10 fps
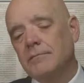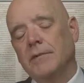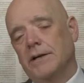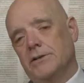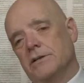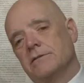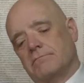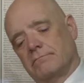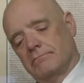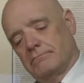Might just
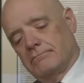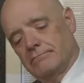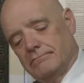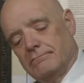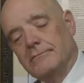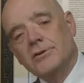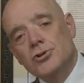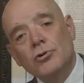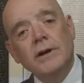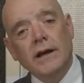
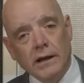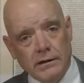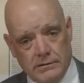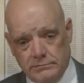tune in.